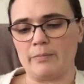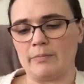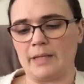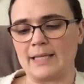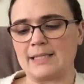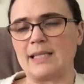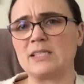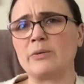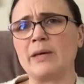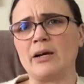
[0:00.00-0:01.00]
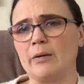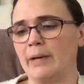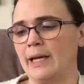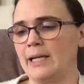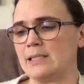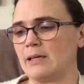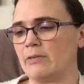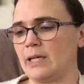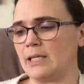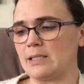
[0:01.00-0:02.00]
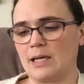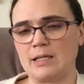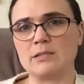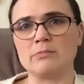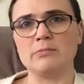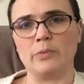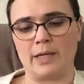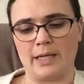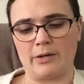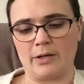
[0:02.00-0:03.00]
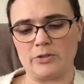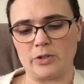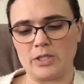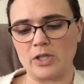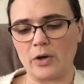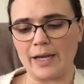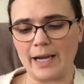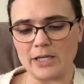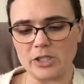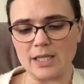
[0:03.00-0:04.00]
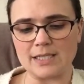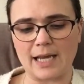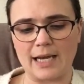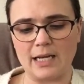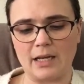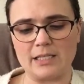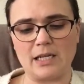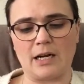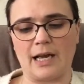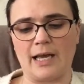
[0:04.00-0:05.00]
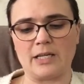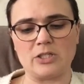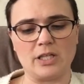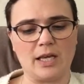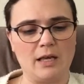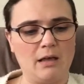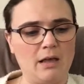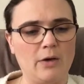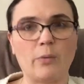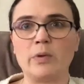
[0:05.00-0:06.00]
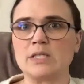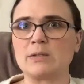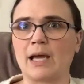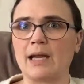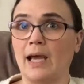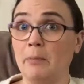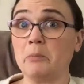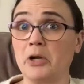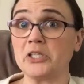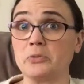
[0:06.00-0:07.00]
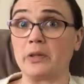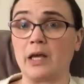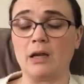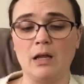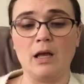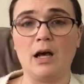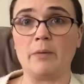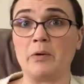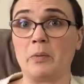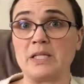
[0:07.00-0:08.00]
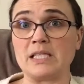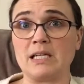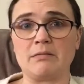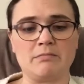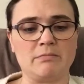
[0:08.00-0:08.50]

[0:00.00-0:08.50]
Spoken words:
Like I said, these will be Hermione's everyday socks when I get around to it. So it actually is kind of nice yarn. I actually I'm impressed with it. It wasn't